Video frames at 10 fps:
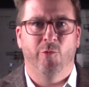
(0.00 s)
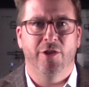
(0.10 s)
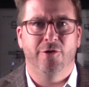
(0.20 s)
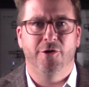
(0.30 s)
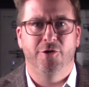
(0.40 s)

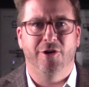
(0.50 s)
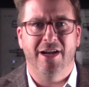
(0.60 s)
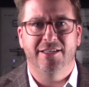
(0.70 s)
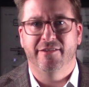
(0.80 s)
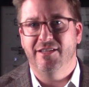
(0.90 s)
whether your
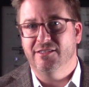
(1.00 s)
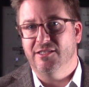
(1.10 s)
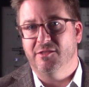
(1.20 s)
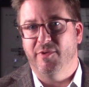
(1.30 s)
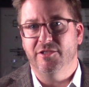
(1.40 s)
activity is
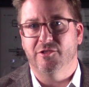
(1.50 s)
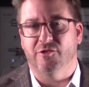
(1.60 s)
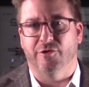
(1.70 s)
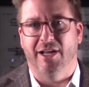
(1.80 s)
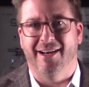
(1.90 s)

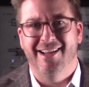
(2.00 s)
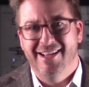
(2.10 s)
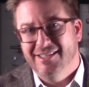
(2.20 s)
suspicious or not.